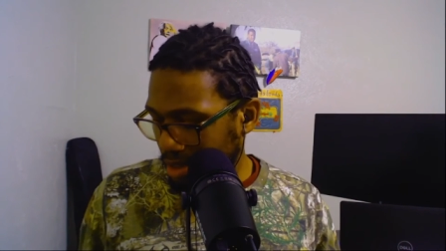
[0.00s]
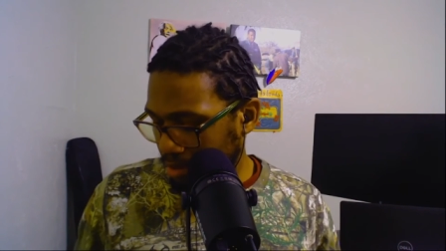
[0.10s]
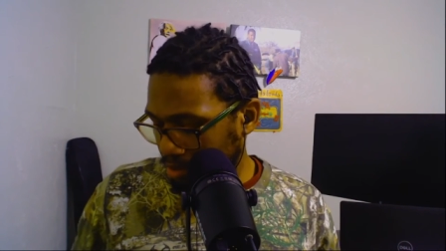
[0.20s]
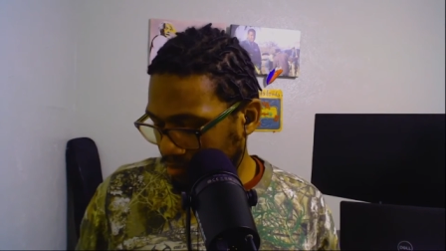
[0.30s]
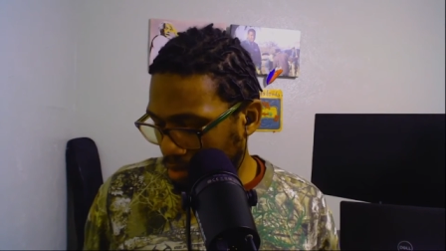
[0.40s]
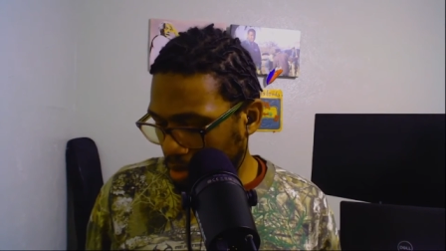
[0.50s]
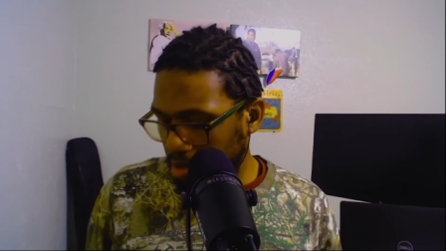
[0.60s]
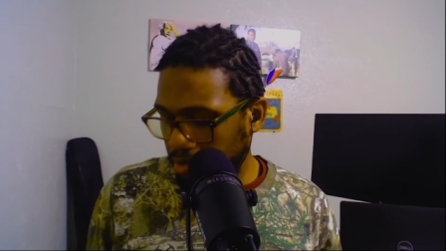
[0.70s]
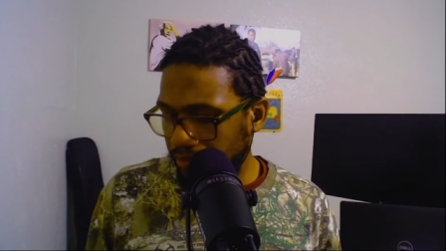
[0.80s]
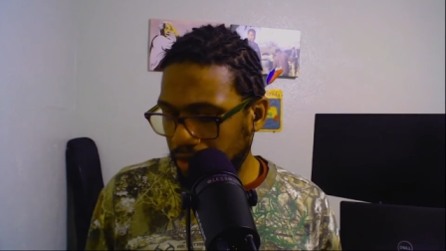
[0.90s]
before we
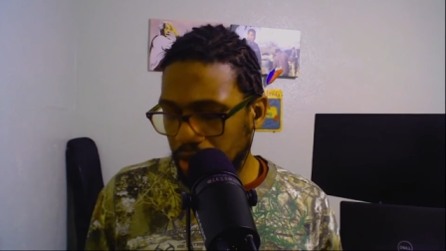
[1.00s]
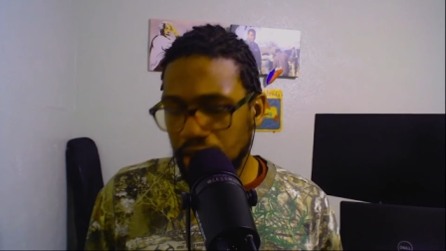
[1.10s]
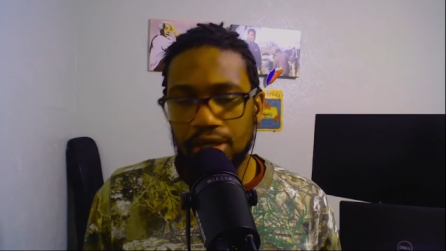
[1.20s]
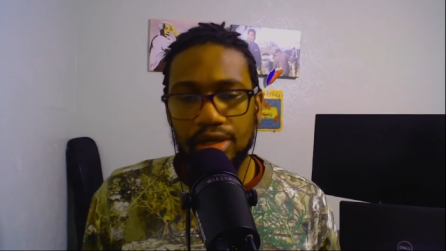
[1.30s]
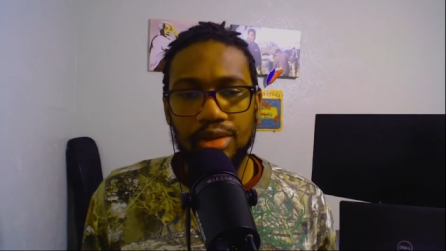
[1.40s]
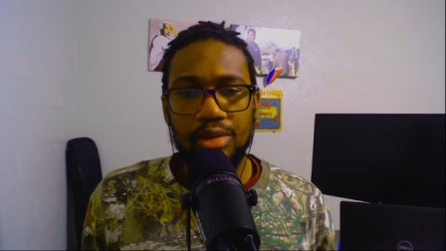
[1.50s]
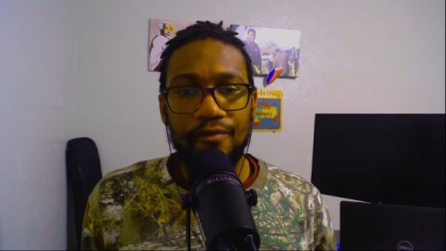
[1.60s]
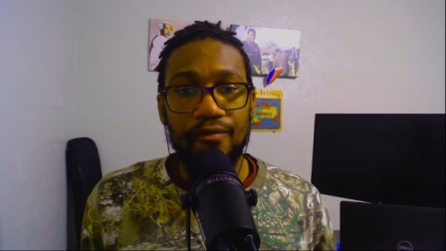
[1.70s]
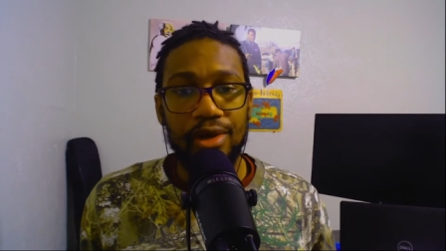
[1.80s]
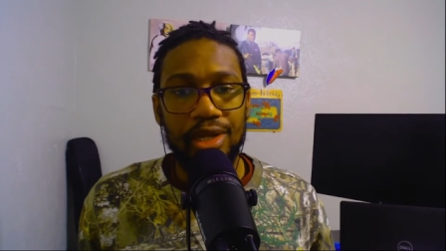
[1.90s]
move on, don't
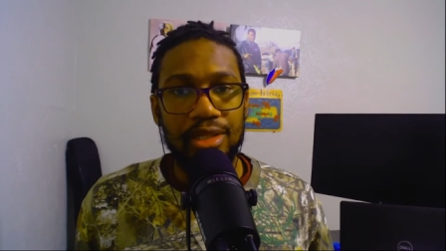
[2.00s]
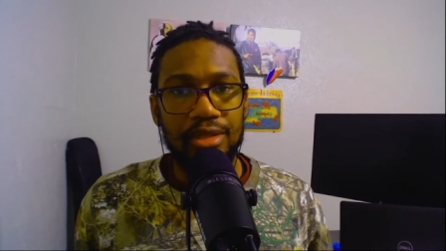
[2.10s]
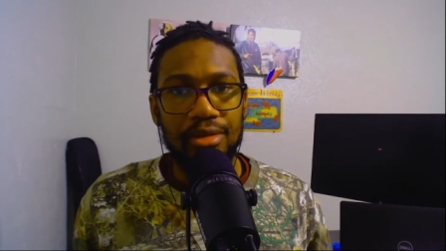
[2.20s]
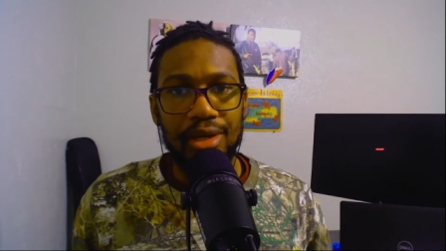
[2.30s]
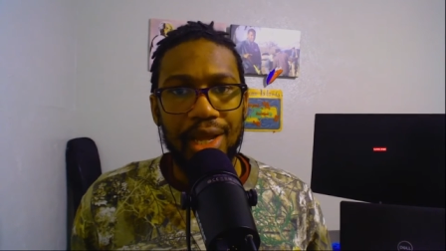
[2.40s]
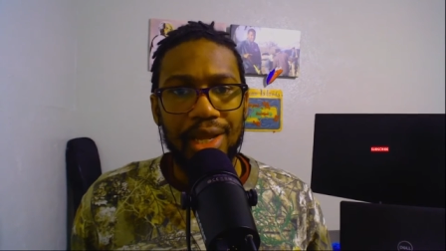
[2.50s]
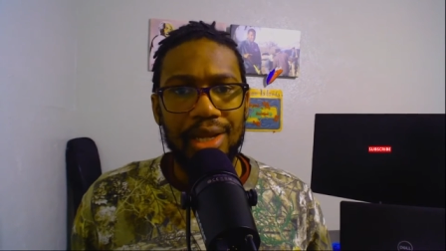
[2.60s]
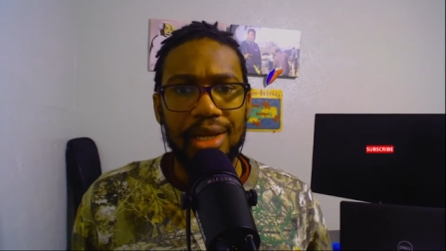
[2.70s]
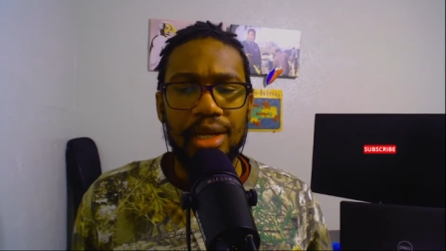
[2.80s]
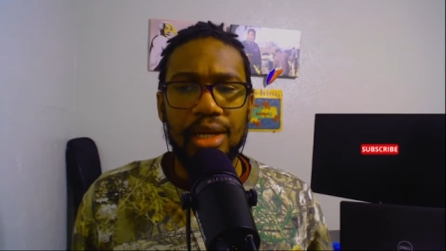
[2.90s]
forget to like
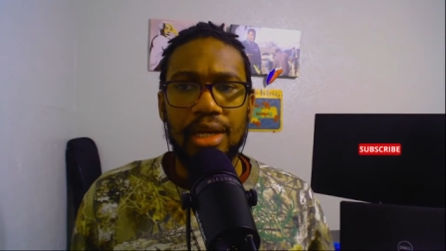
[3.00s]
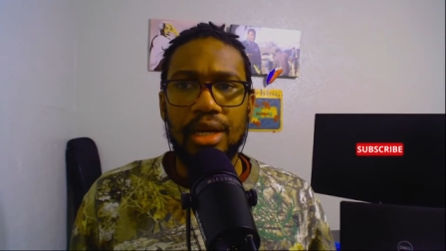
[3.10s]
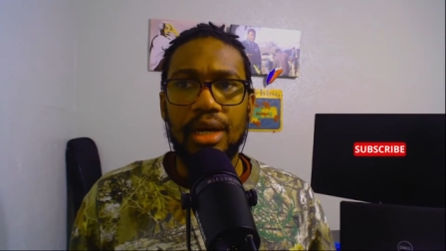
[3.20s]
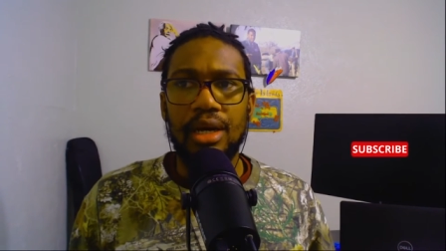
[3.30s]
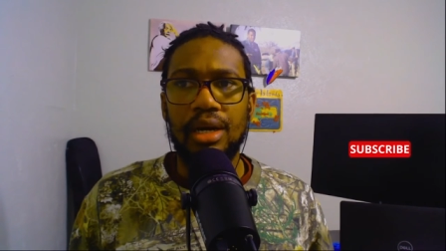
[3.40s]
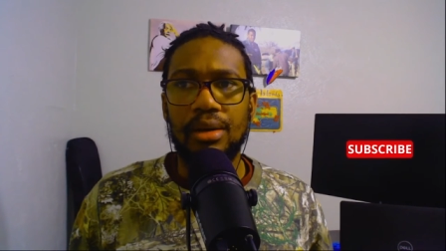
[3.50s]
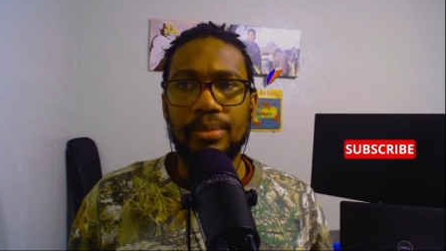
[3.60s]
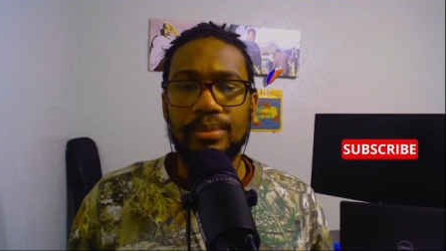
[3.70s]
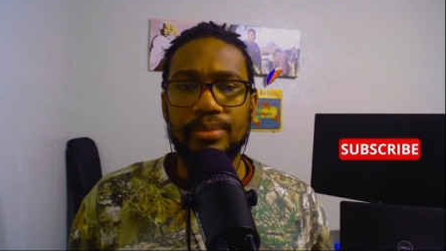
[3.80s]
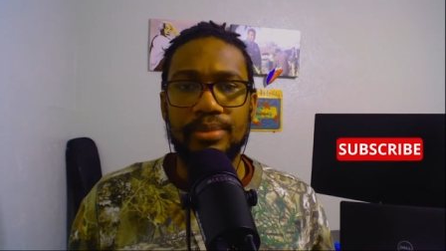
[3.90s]

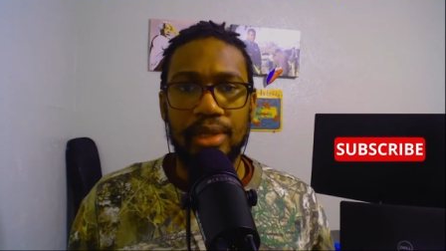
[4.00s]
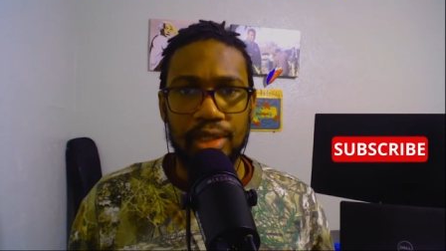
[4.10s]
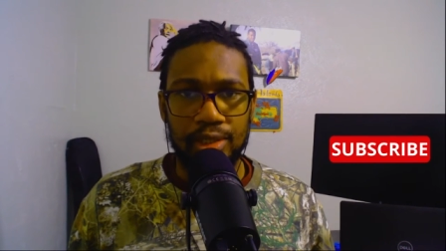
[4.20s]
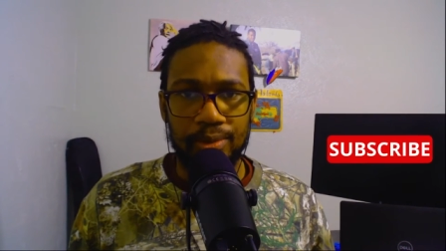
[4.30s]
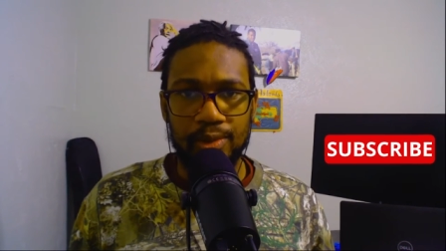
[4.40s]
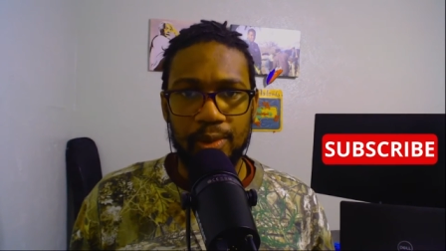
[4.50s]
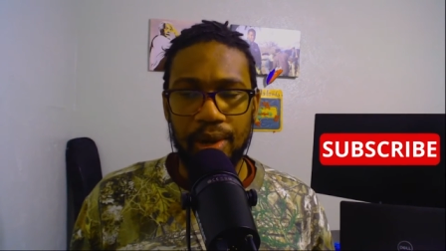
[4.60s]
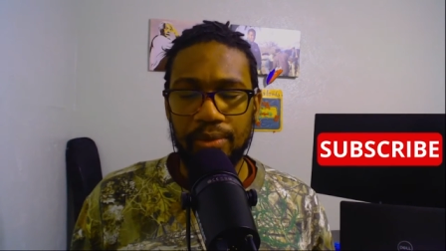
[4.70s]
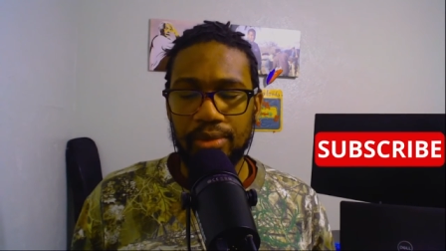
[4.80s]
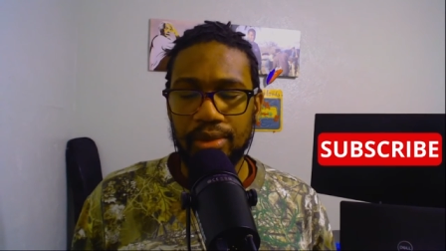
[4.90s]
um, and
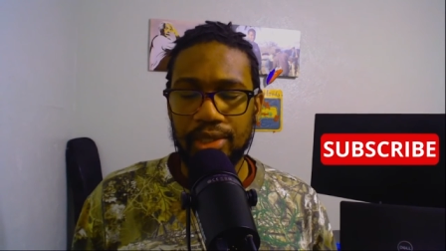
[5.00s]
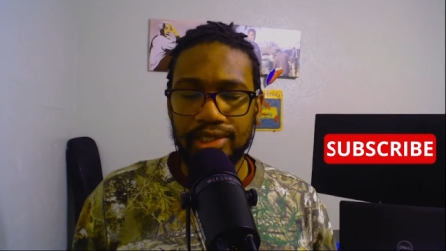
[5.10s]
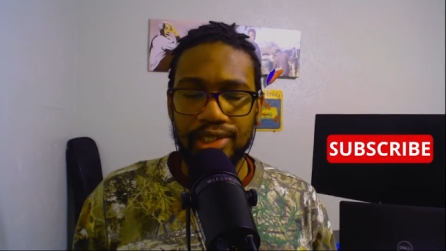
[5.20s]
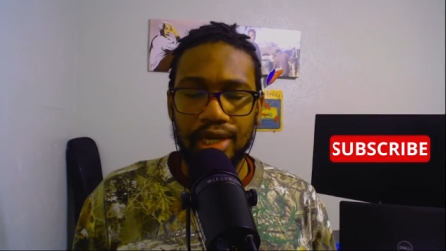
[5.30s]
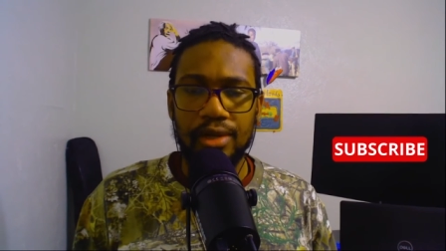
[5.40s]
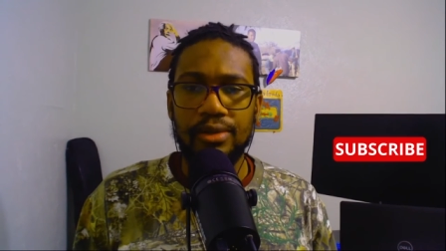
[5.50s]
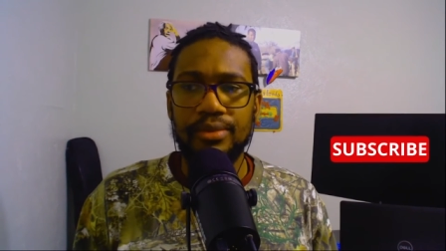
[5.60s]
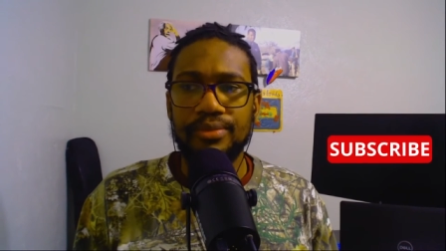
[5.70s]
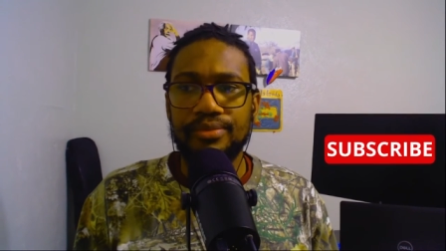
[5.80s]
subscribe to this channel.